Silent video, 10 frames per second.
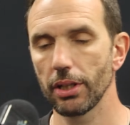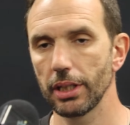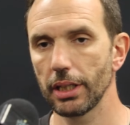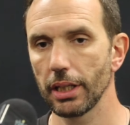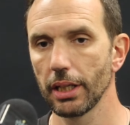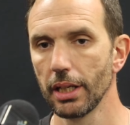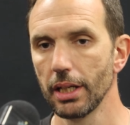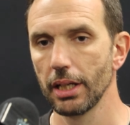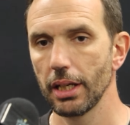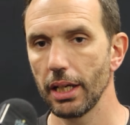think
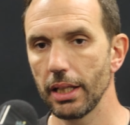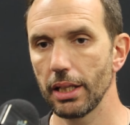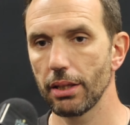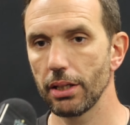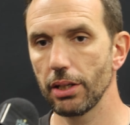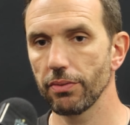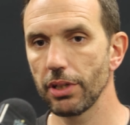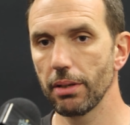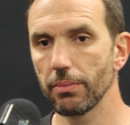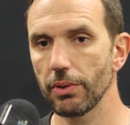the three of
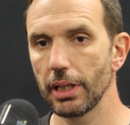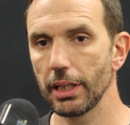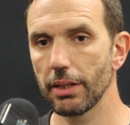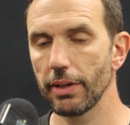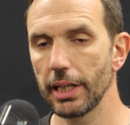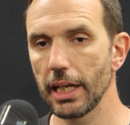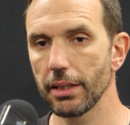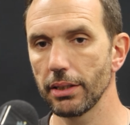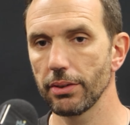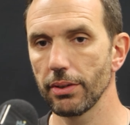them really
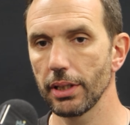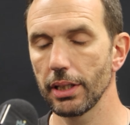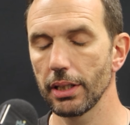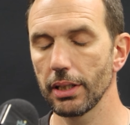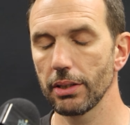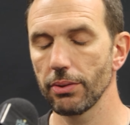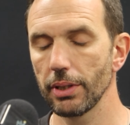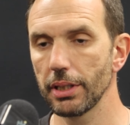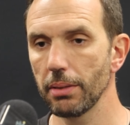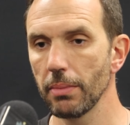adding to
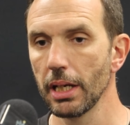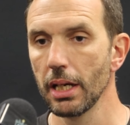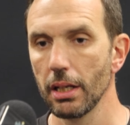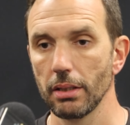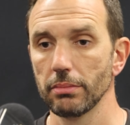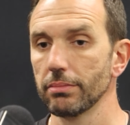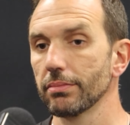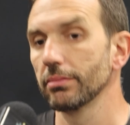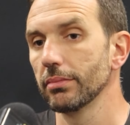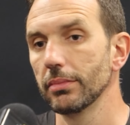the team.
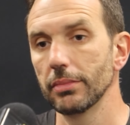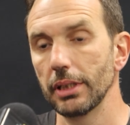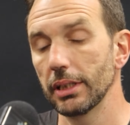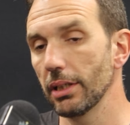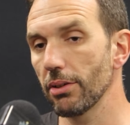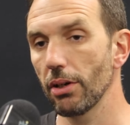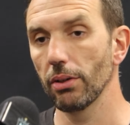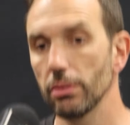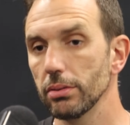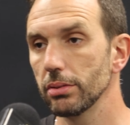Listen,
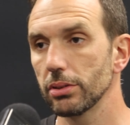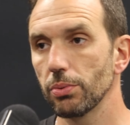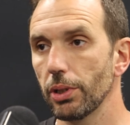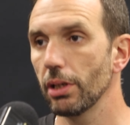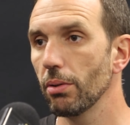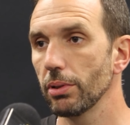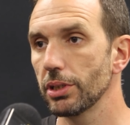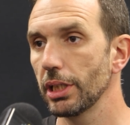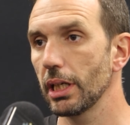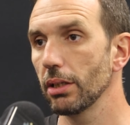Rose, we know what
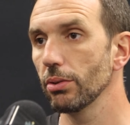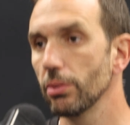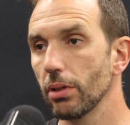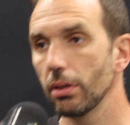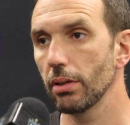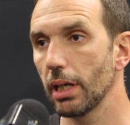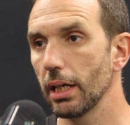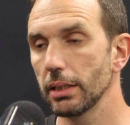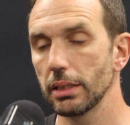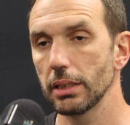she can do, no?
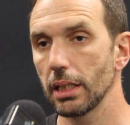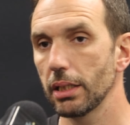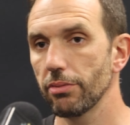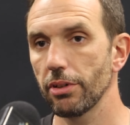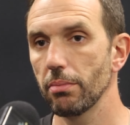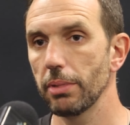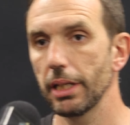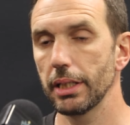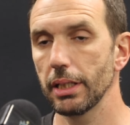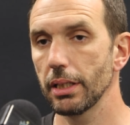Like, she's a different
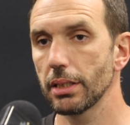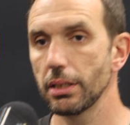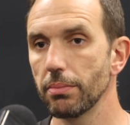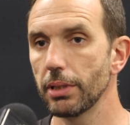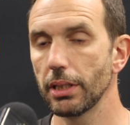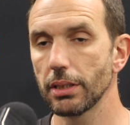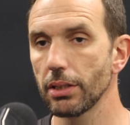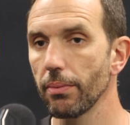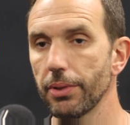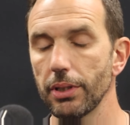player, she brings
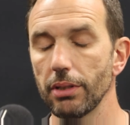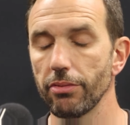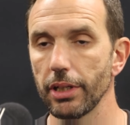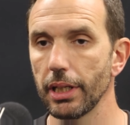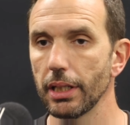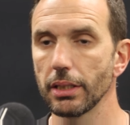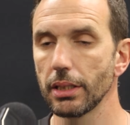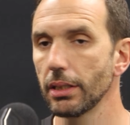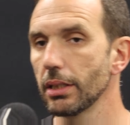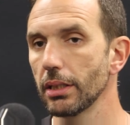something different,
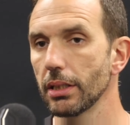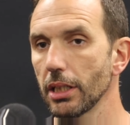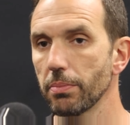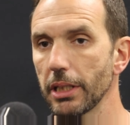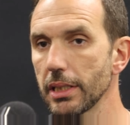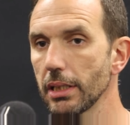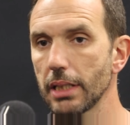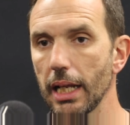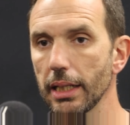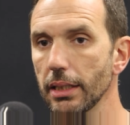she's a special
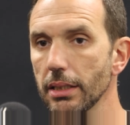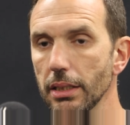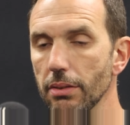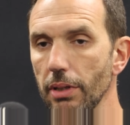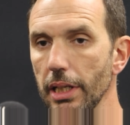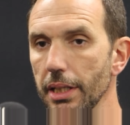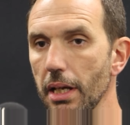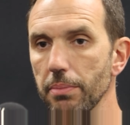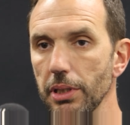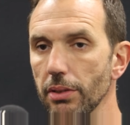talent, she's really
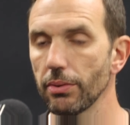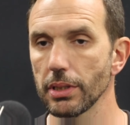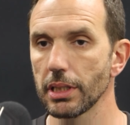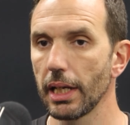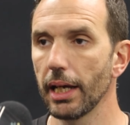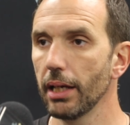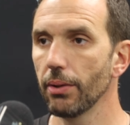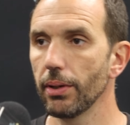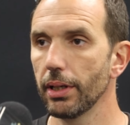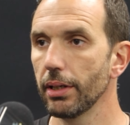adapting to the
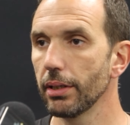style.